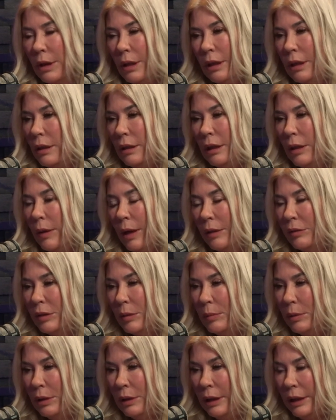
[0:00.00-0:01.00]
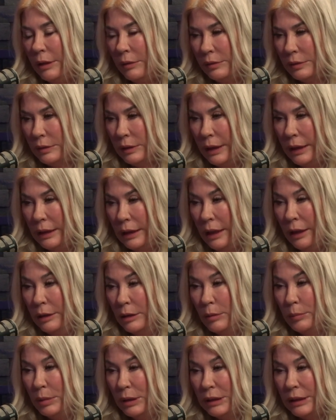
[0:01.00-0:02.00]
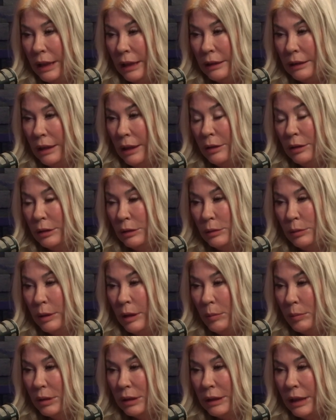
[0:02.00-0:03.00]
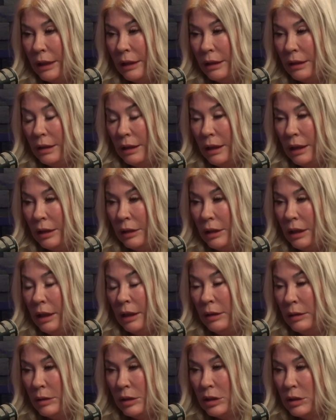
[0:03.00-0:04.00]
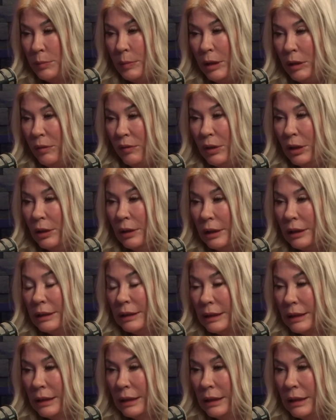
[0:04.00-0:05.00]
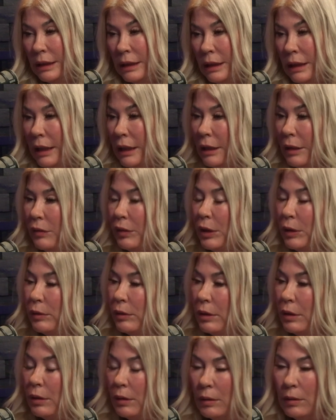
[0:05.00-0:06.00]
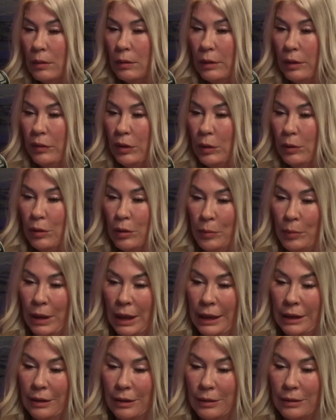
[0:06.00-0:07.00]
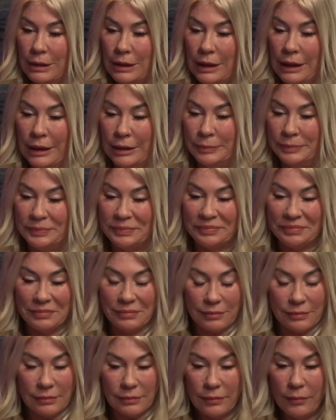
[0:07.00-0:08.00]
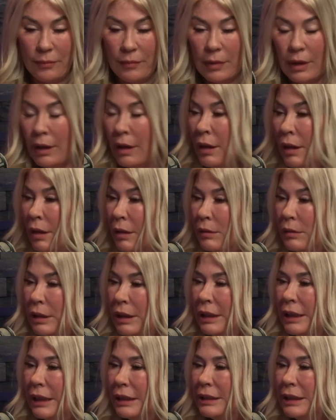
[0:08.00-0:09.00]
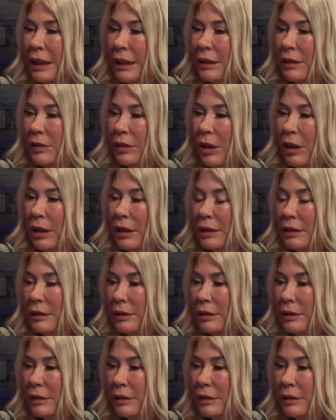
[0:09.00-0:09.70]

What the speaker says: you have to believe like 100%, 120%, and just be fearless. And if you combine those, then really it's kind of hard to